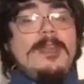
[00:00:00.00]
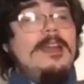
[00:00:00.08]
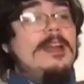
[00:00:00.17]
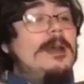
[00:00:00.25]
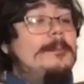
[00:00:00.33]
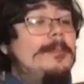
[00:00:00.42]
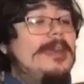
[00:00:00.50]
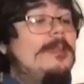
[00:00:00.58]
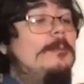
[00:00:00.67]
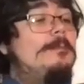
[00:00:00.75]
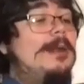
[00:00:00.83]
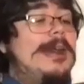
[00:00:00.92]
A metal
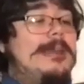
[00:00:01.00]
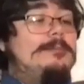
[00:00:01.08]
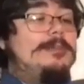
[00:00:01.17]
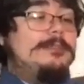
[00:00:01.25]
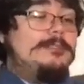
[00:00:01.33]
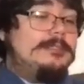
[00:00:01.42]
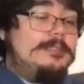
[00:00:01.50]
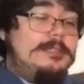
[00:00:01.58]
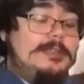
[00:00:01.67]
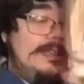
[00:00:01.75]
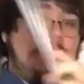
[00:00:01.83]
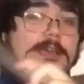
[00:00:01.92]
pipe.
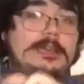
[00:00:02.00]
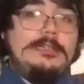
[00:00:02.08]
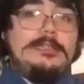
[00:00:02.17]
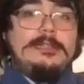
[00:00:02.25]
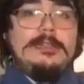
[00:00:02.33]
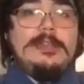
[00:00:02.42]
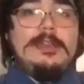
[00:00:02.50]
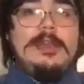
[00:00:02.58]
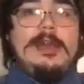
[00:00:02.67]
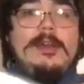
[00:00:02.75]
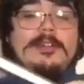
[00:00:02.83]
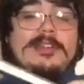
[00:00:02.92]
Huh.
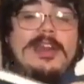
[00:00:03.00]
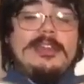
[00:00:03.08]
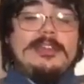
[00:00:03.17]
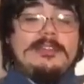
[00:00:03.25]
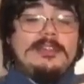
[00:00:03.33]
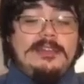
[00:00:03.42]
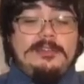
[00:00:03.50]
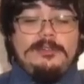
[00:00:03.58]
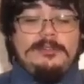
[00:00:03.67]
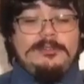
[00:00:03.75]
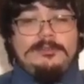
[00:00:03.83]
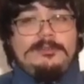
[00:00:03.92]
How did that get there?
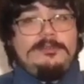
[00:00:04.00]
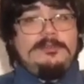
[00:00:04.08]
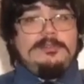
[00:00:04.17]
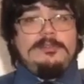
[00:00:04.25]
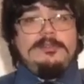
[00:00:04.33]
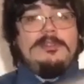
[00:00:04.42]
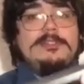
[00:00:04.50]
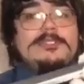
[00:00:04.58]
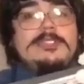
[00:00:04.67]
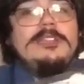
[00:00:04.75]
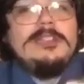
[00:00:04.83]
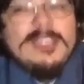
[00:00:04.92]
Let's
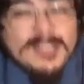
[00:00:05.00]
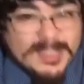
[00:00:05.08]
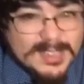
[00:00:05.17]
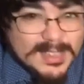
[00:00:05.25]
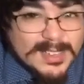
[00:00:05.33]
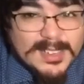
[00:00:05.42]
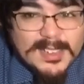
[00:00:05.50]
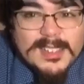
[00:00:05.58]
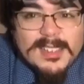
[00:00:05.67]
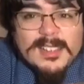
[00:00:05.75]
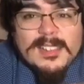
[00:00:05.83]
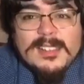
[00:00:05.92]
see.
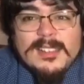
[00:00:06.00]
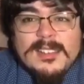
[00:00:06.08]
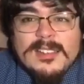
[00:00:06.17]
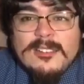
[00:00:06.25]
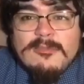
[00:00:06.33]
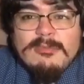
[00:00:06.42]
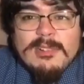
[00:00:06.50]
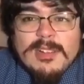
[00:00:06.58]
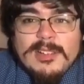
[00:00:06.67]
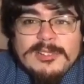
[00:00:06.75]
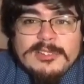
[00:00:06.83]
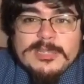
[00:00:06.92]
Well,
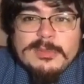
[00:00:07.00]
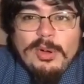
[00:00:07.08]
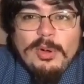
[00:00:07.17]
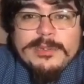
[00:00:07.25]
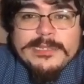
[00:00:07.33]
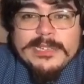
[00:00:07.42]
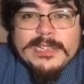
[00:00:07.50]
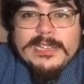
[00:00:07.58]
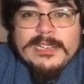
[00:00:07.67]
there's some holes in it.